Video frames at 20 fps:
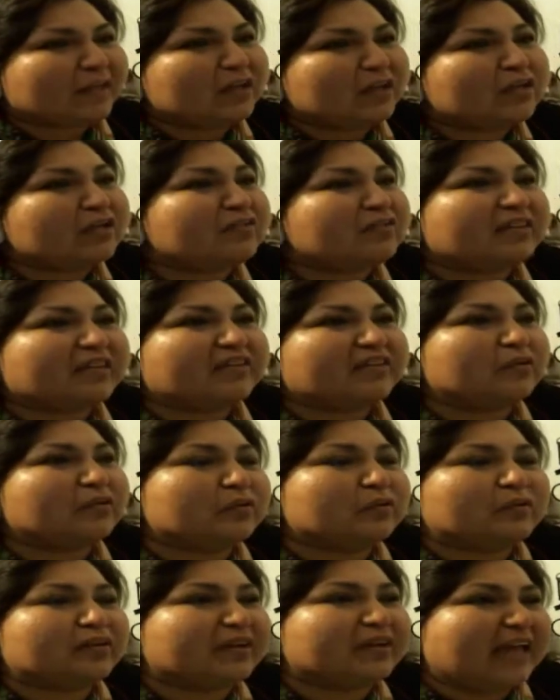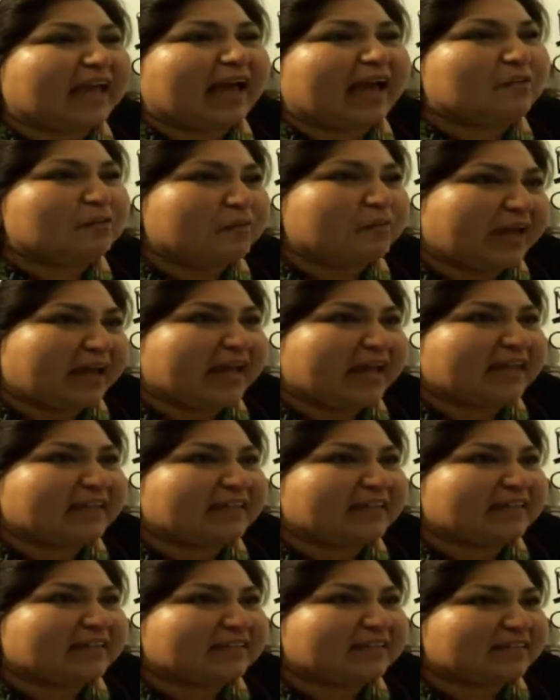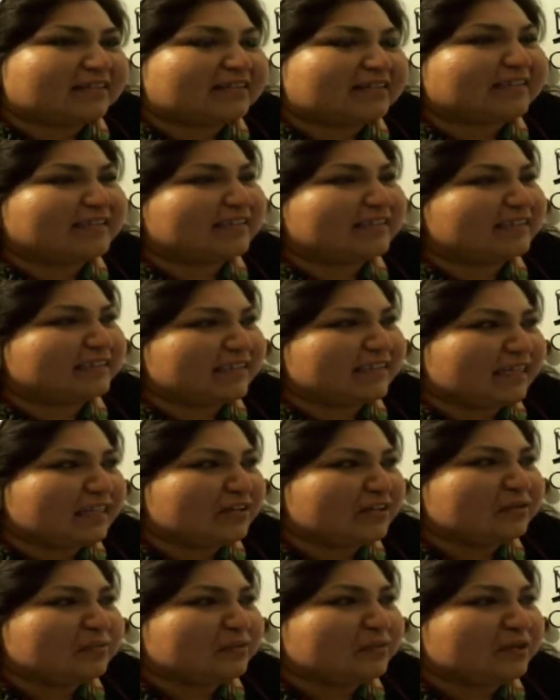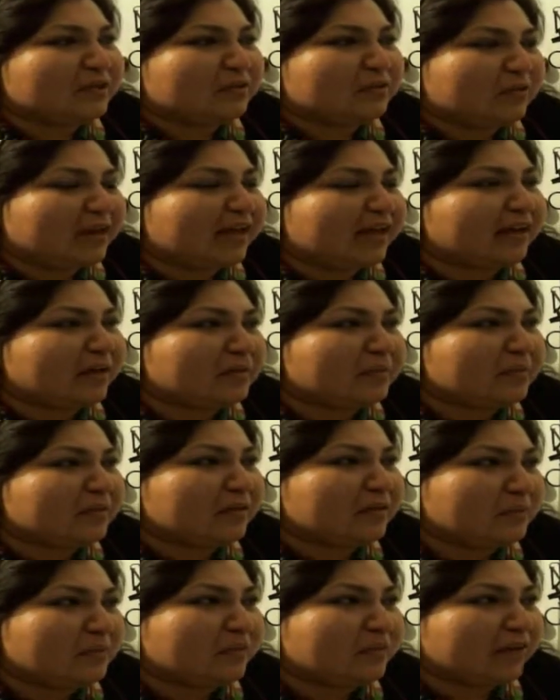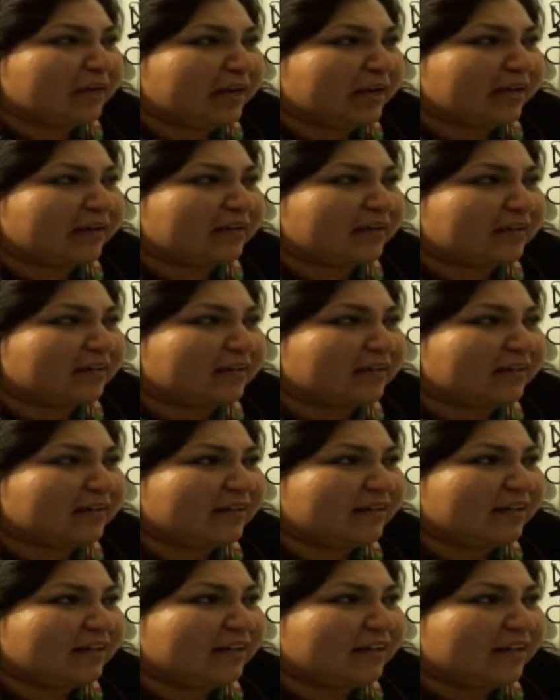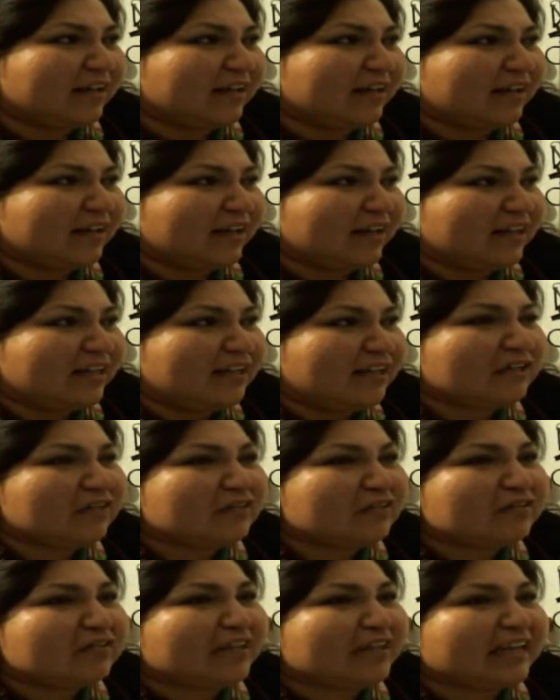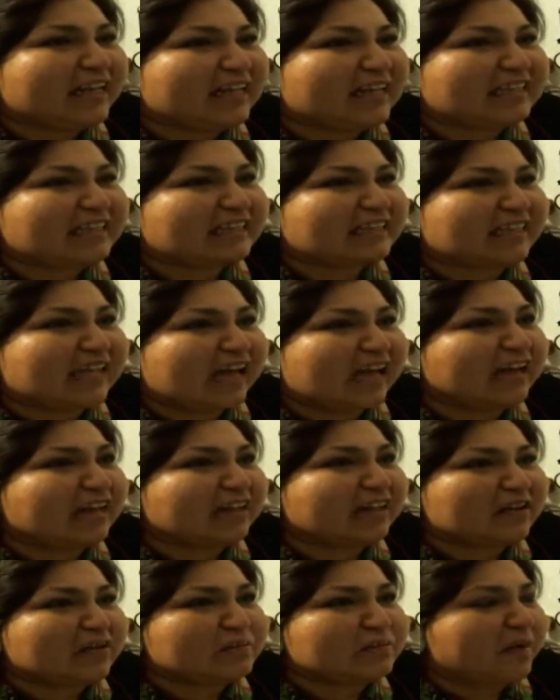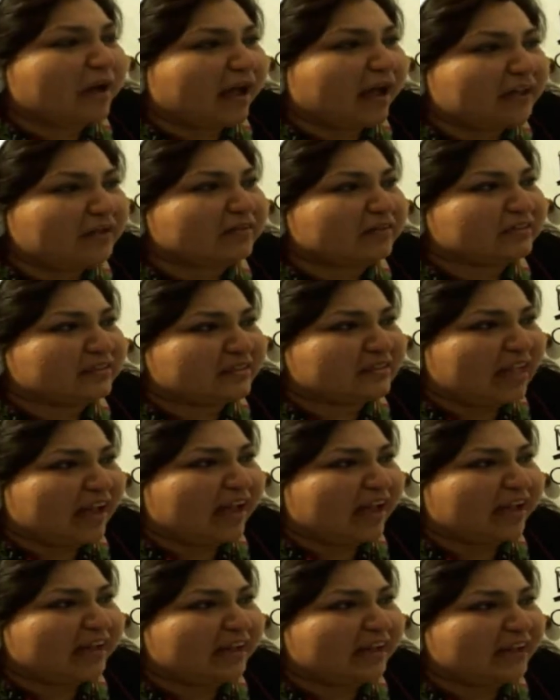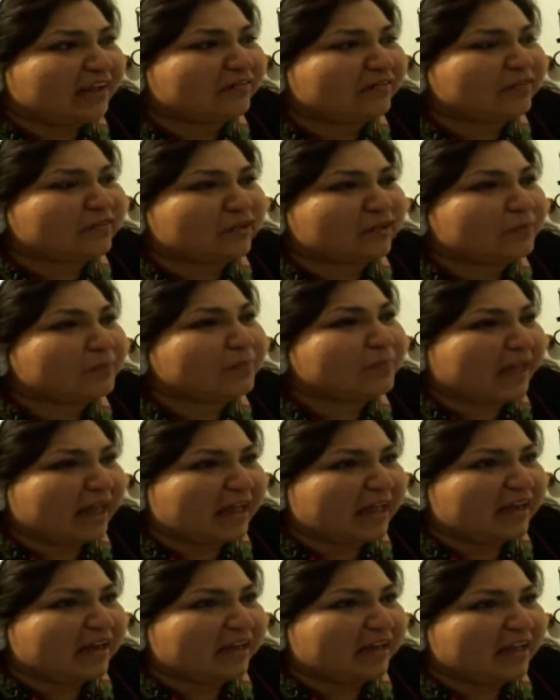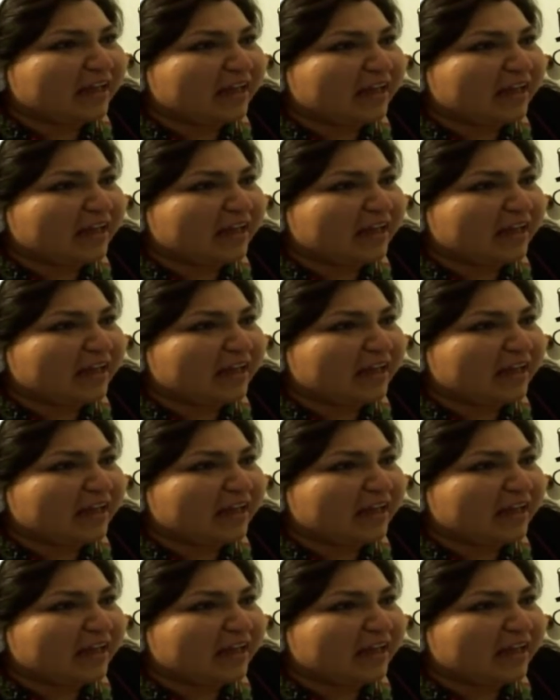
You know that the Lord can't wait to see you when you wake up in the morning. You know that He's standing there by your side of your bed